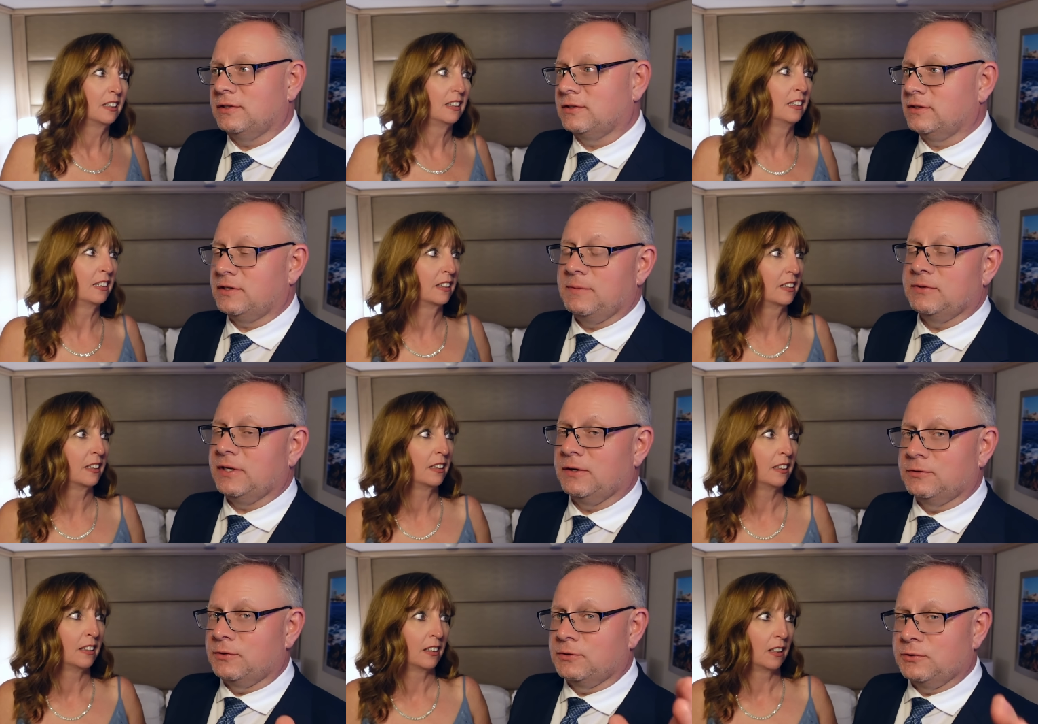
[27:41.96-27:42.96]
Speaker 1: is because some of the
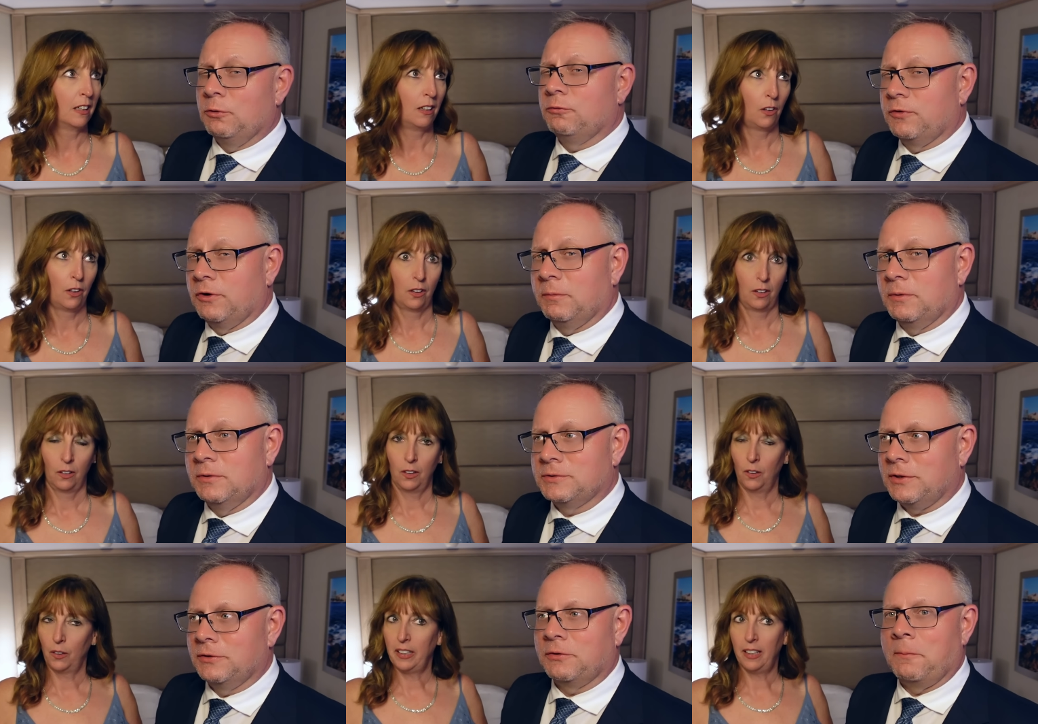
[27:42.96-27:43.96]
singers are so phenomenal. It's
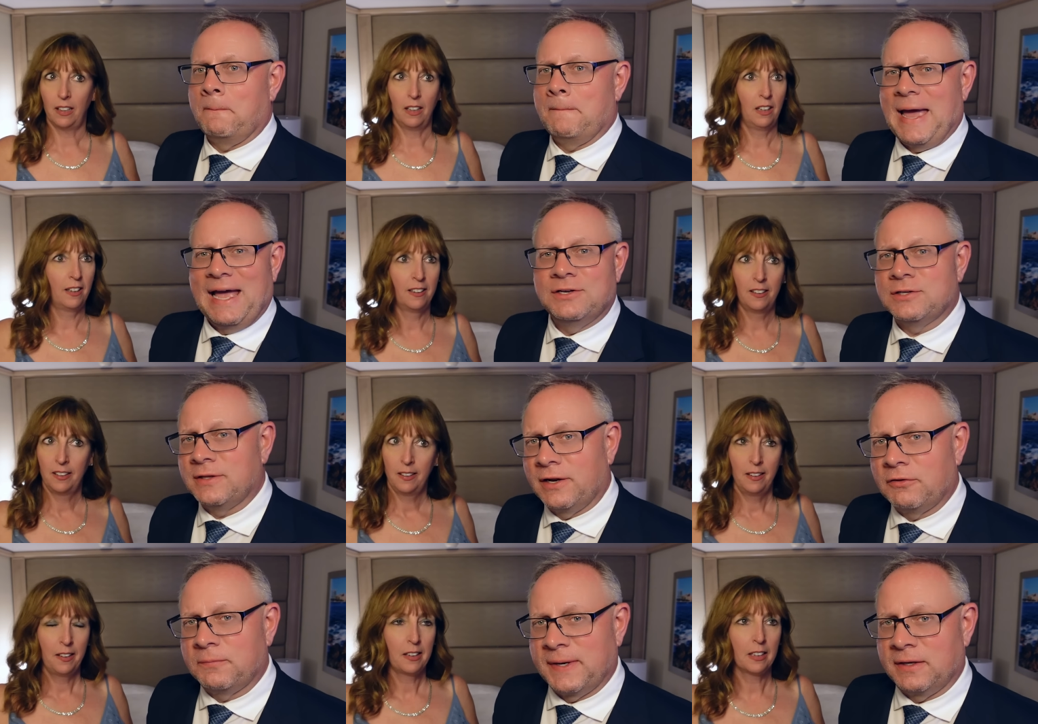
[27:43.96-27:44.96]
hard oh, yeah. to imagine that
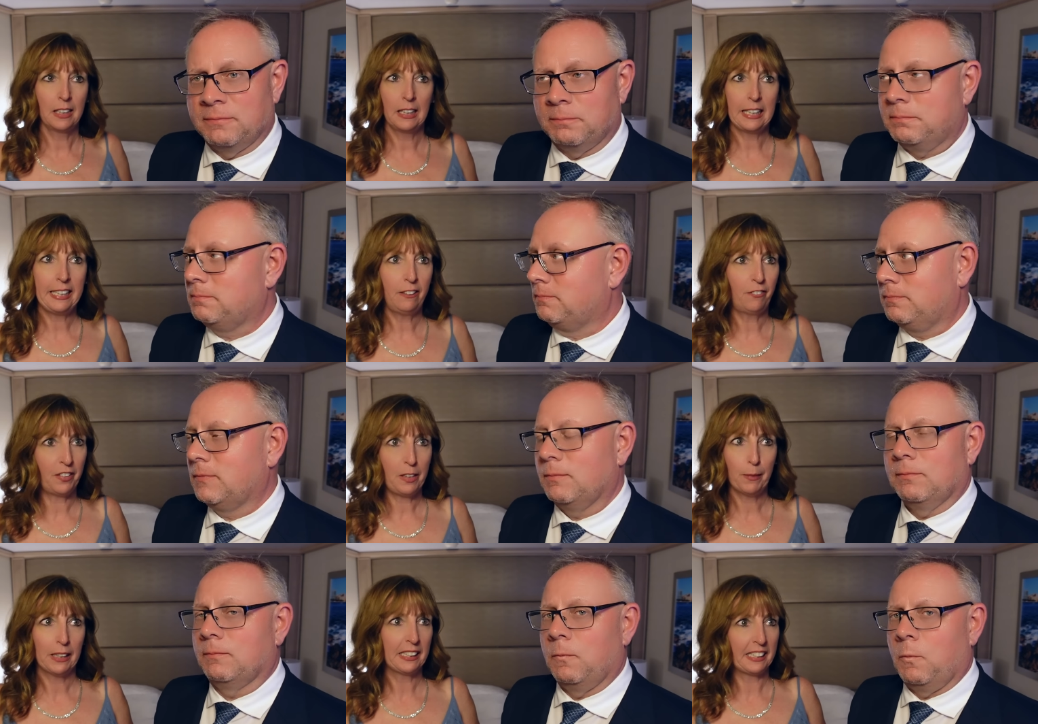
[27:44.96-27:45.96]
other big. The lead
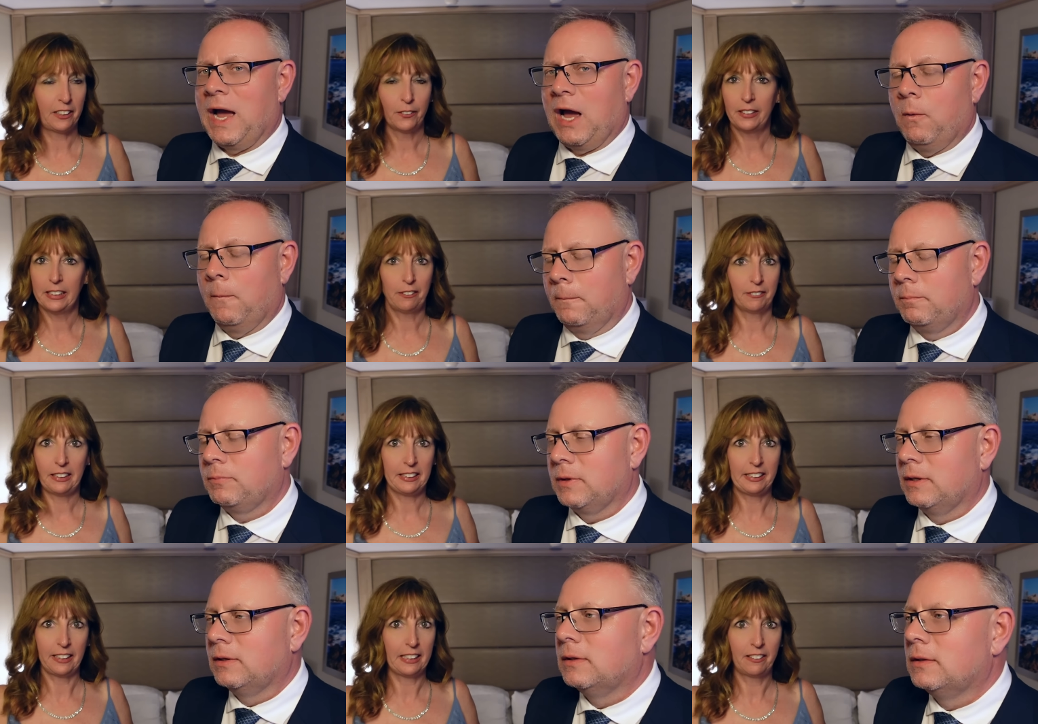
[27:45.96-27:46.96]
Speaker 2: female singer wow. in this one
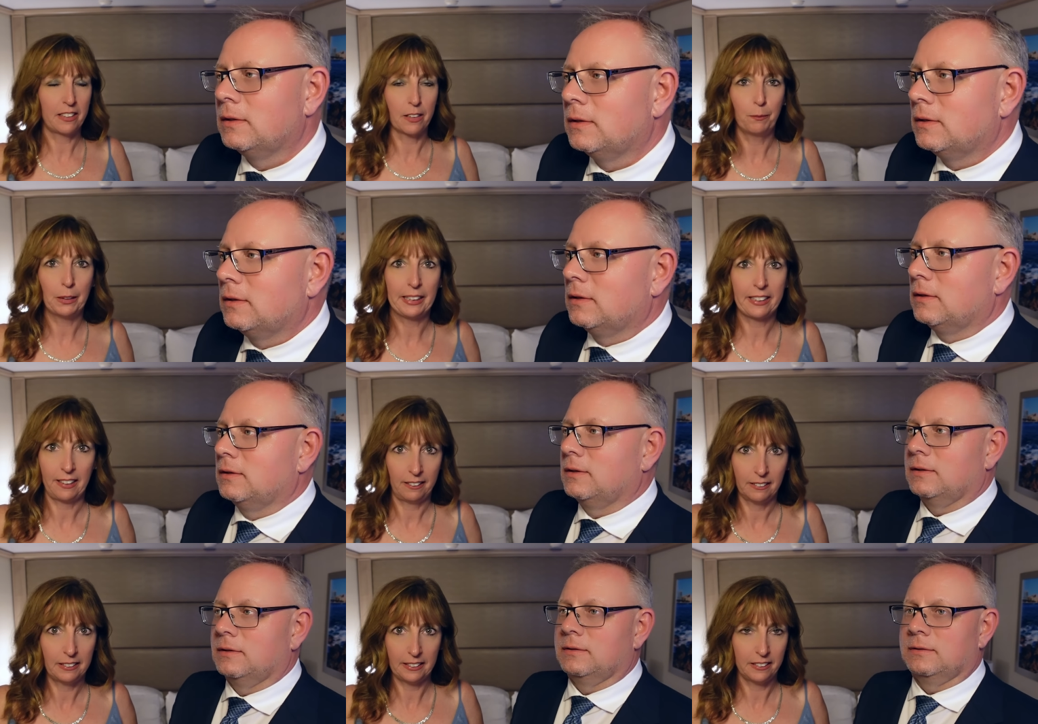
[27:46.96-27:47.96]
is just the most
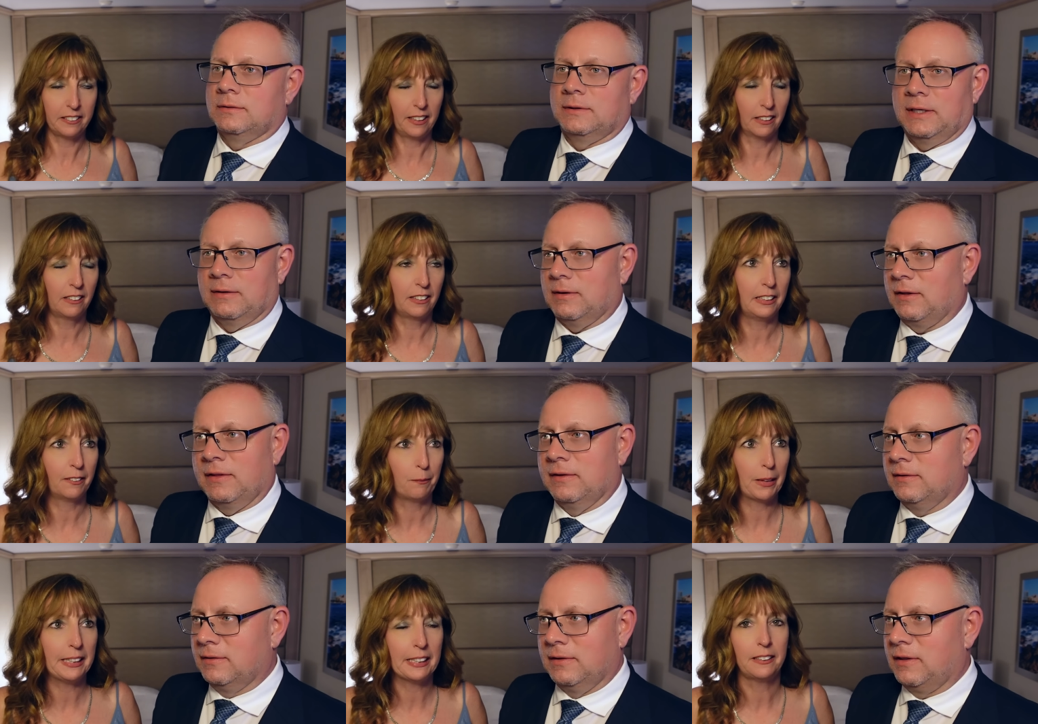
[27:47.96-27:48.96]
talented. Yeah, yeah she's I,
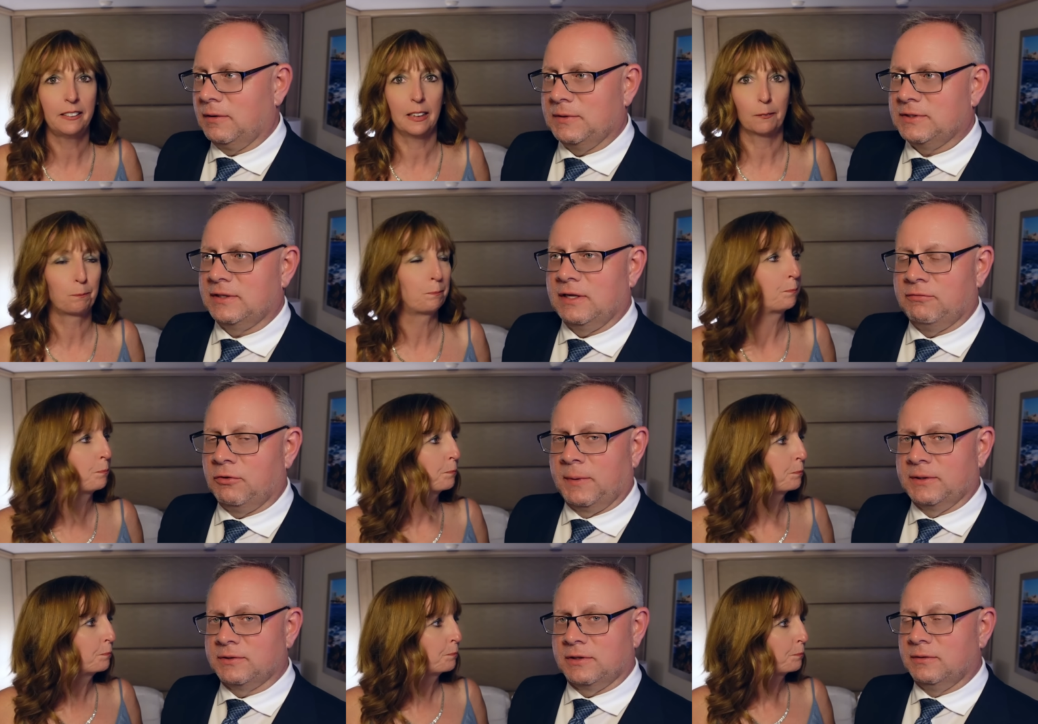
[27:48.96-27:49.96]
amazing. I think yeah. we said
Speaker 1: that four
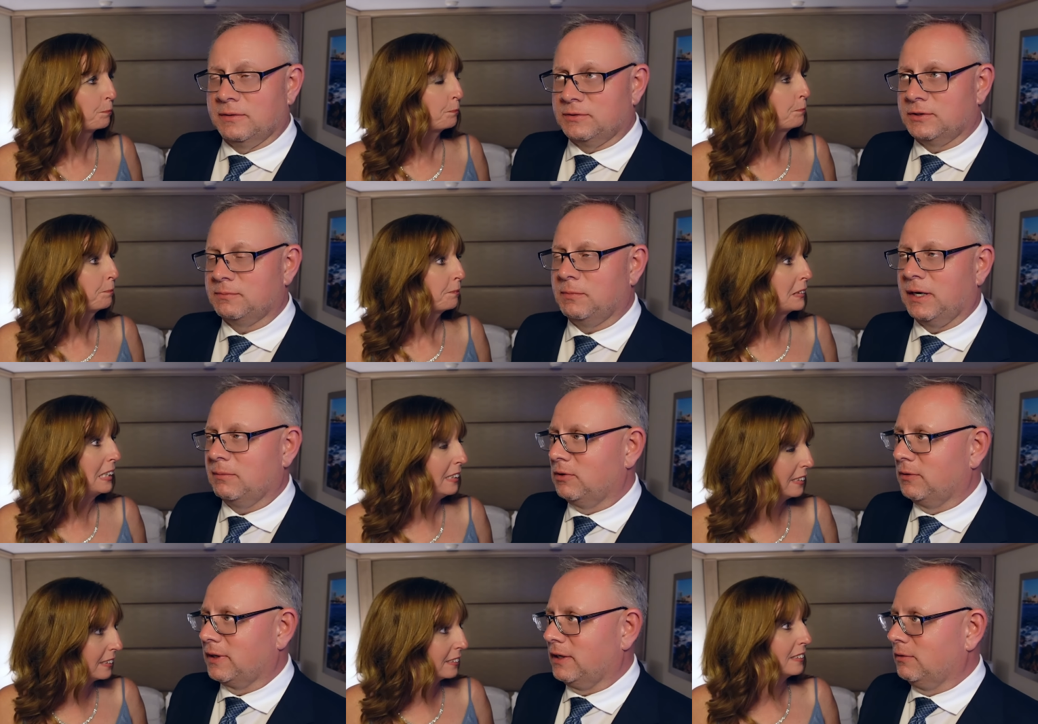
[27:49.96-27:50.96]
months ago. It was just mind
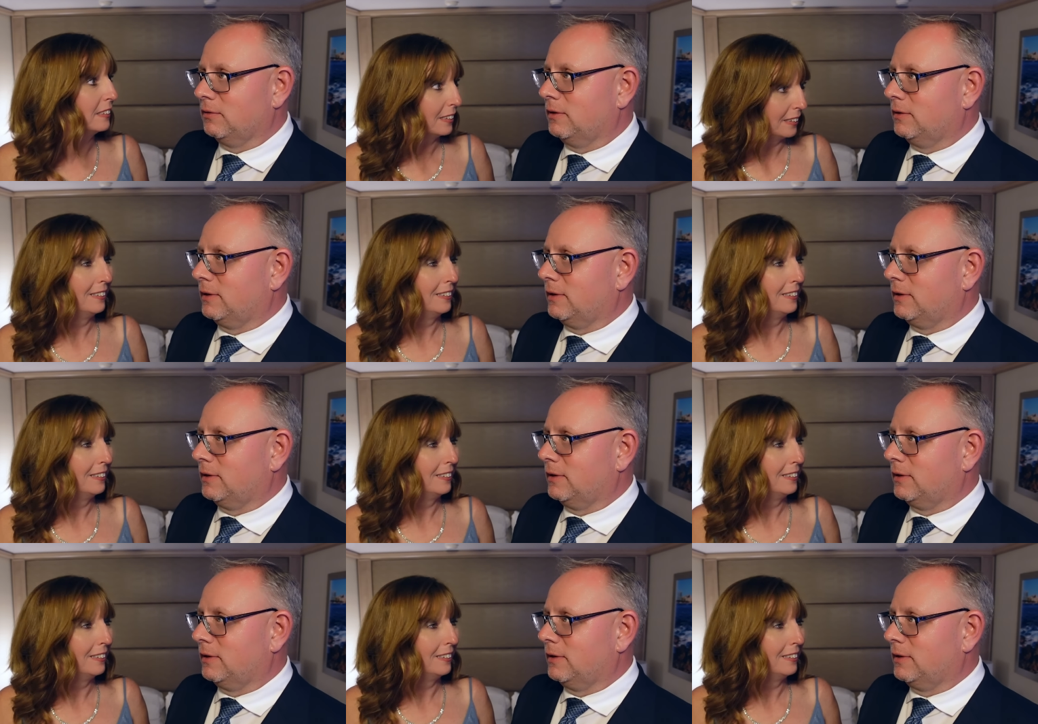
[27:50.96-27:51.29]
blowing how yeah.